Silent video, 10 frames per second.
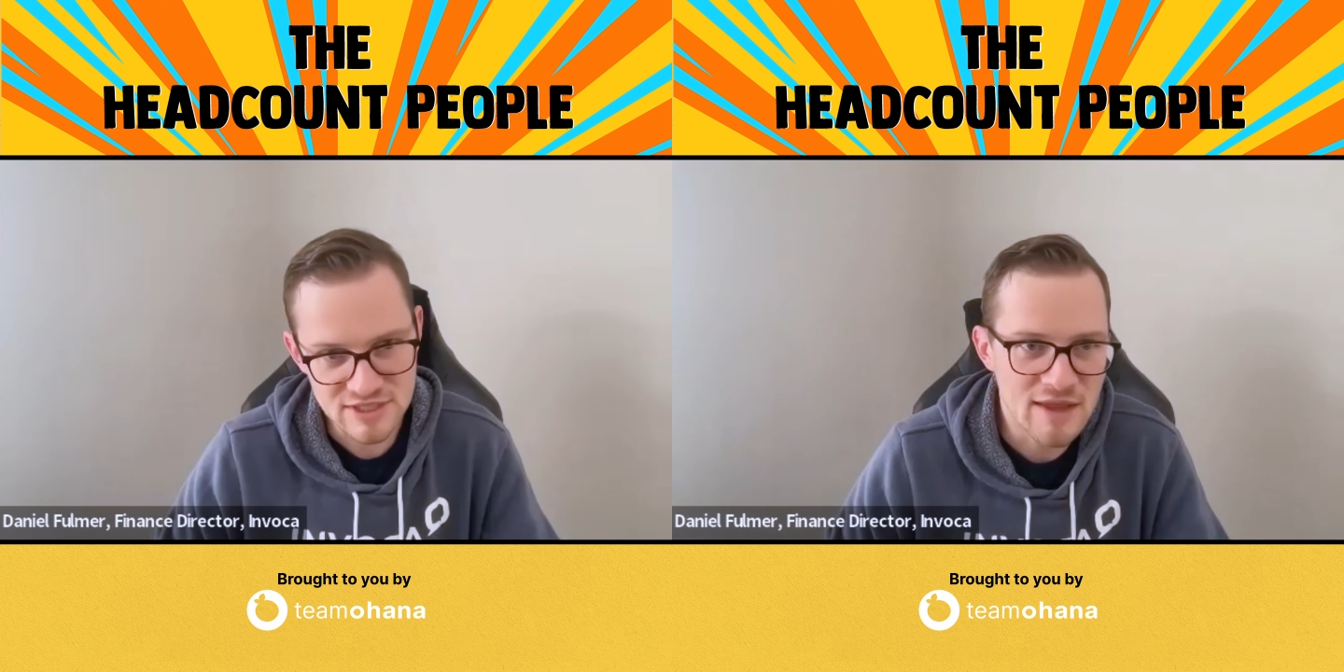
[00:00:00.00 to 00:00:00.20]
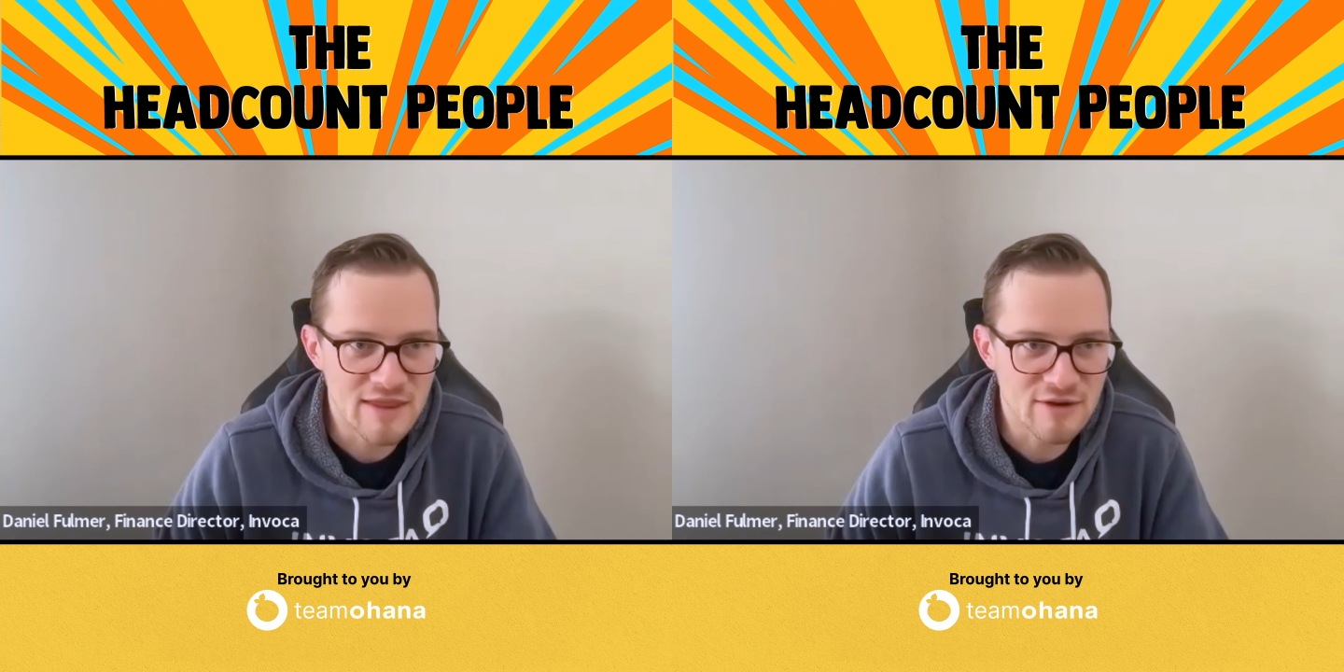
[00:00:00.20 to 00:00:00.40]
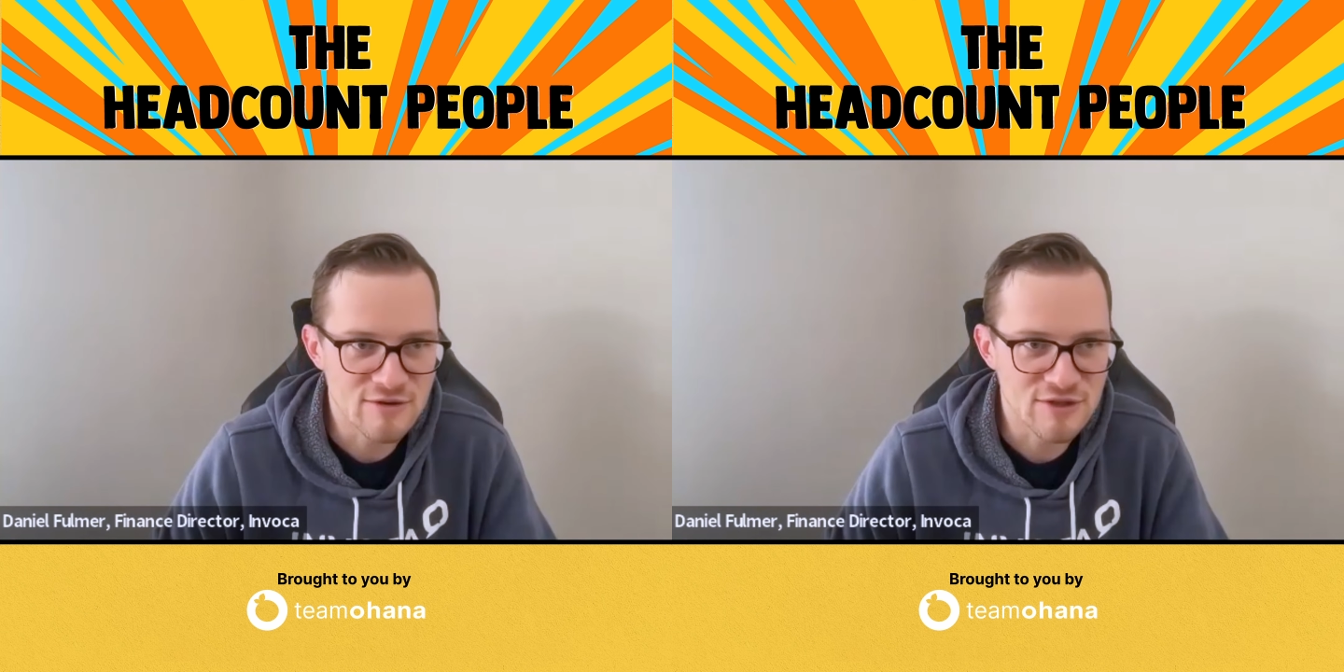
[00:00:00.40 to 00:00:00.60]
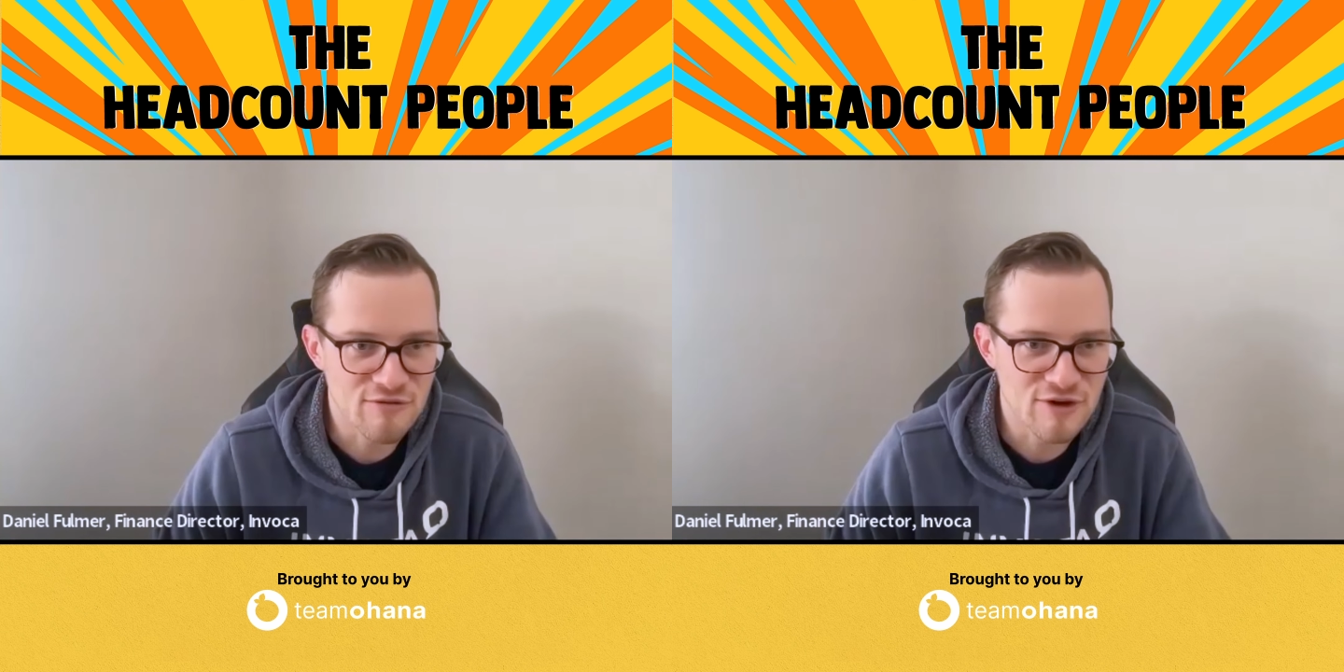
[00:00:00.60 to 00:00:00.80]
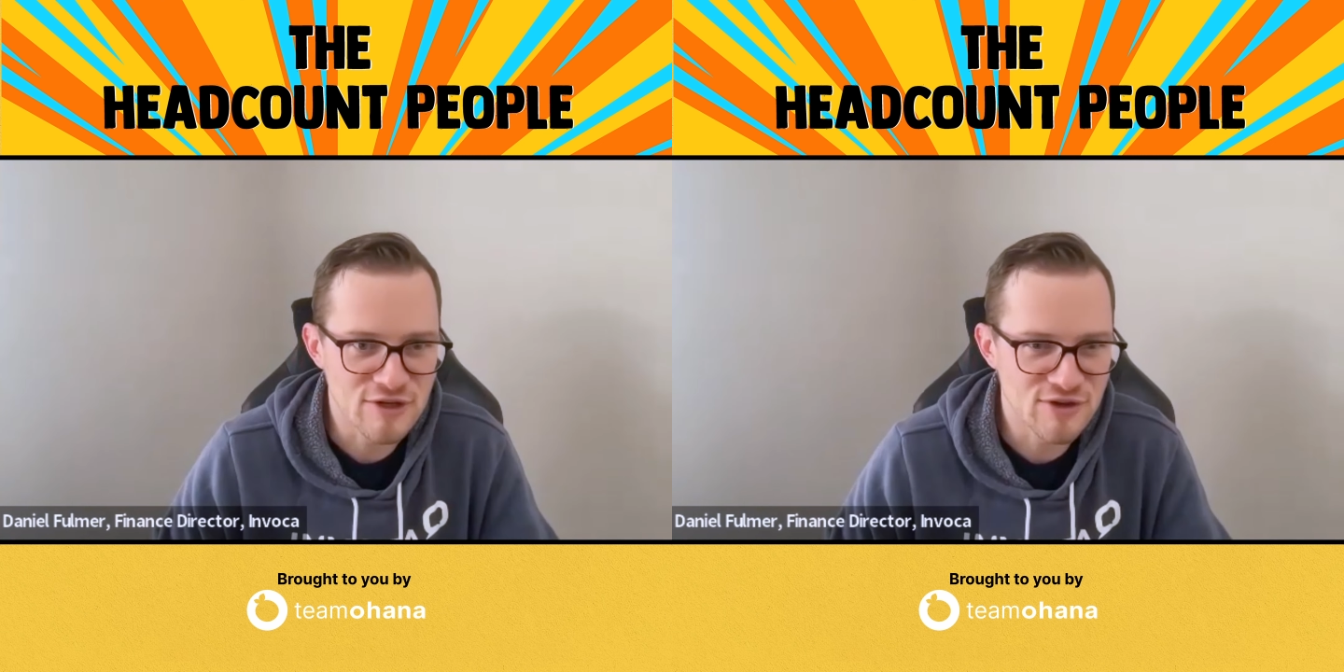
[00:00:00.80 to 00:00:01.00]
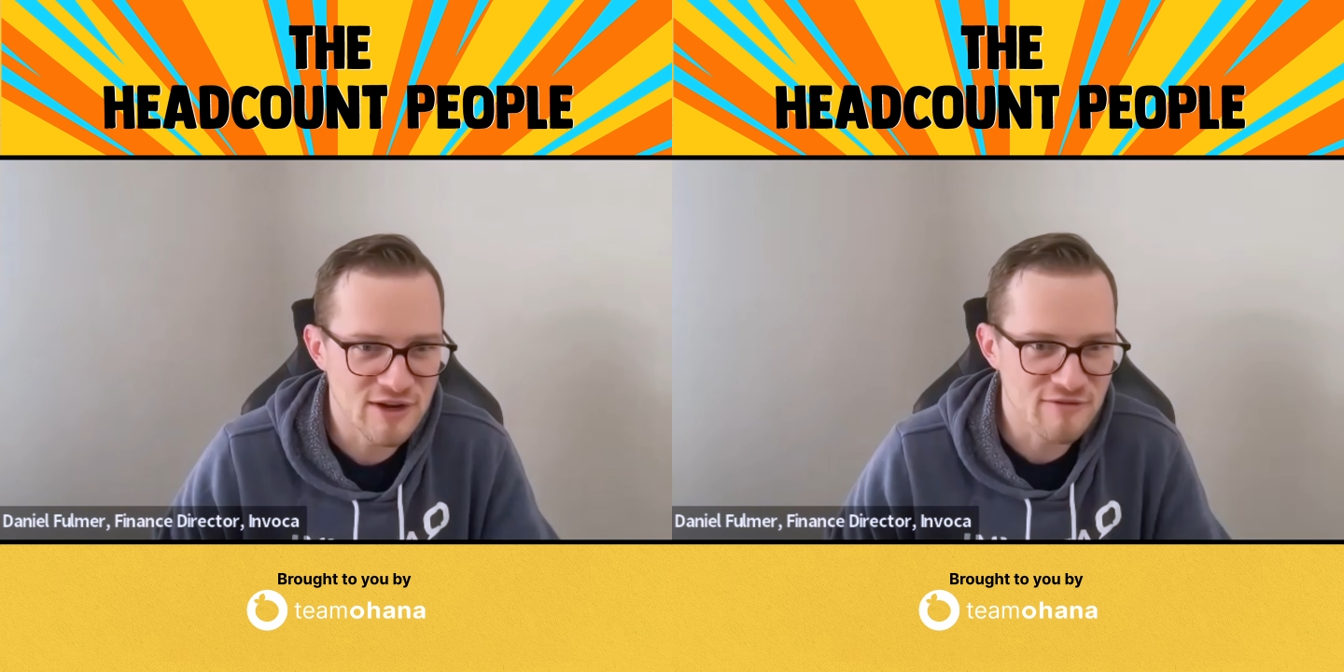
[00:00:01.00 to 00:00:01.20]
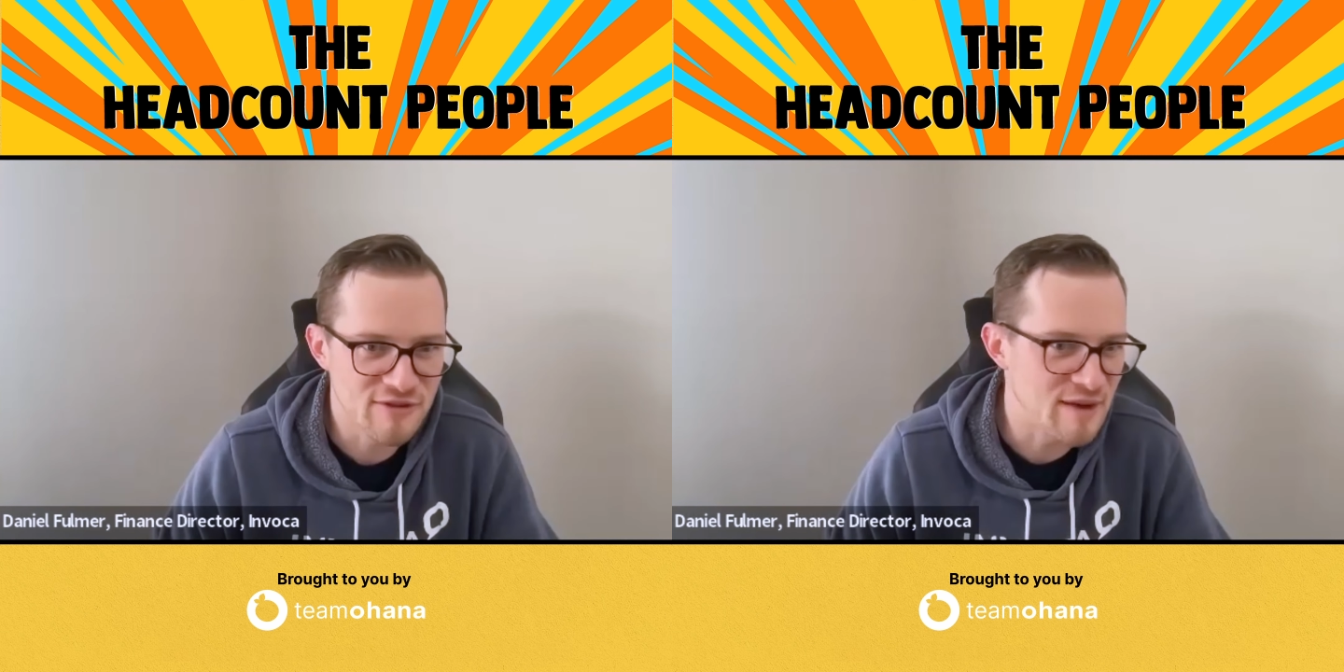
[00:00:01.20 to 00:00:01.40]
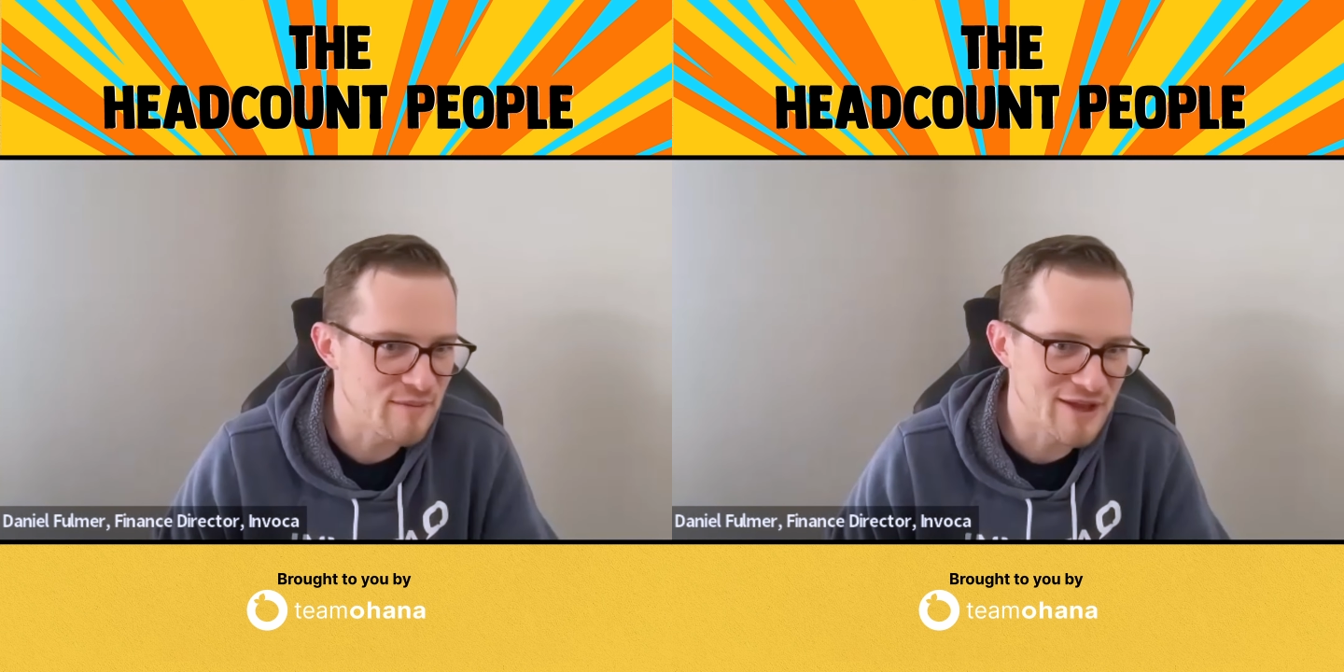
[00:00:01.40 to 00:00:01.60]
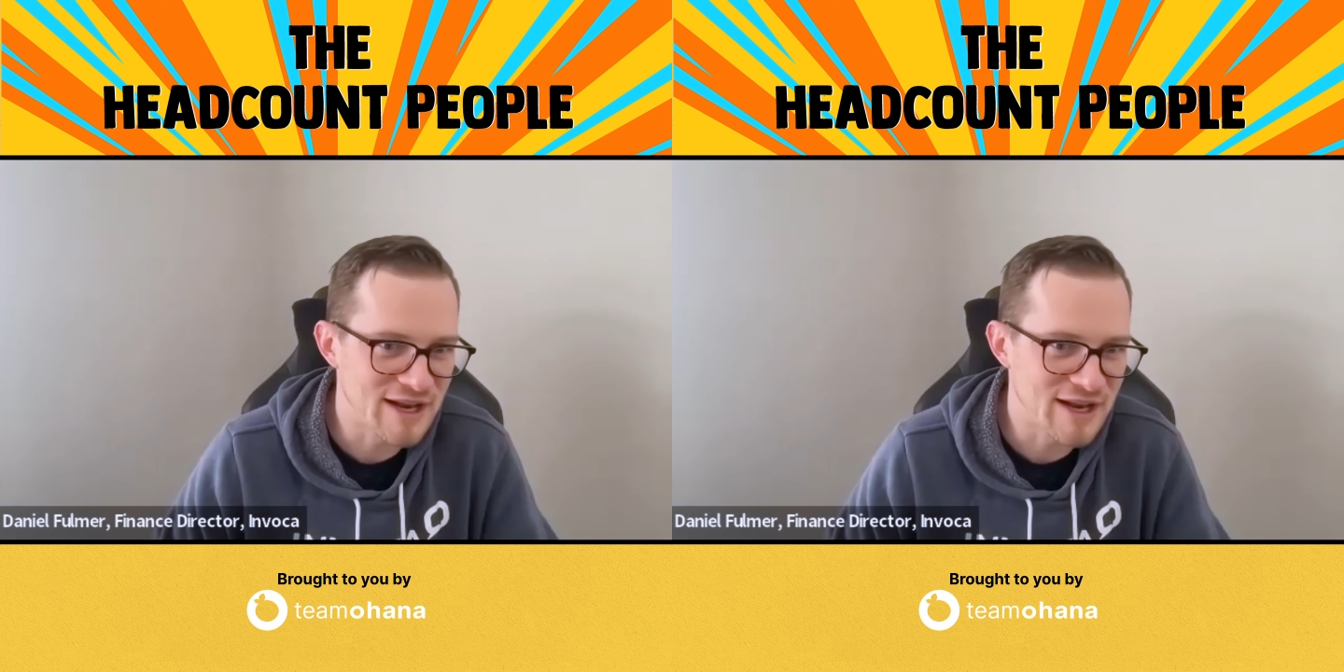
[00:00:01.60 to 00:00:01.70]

I think it was a little frustrating for them when